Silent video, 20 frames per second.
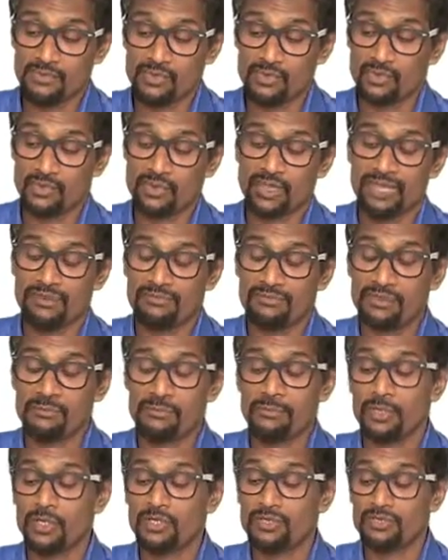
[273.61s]
So you have
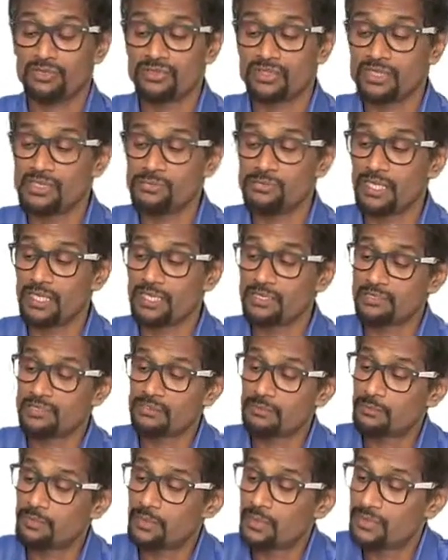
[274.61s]
compound interest minus
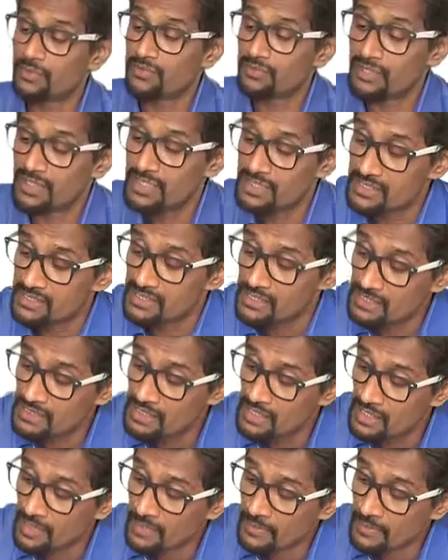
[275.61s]
simple interest is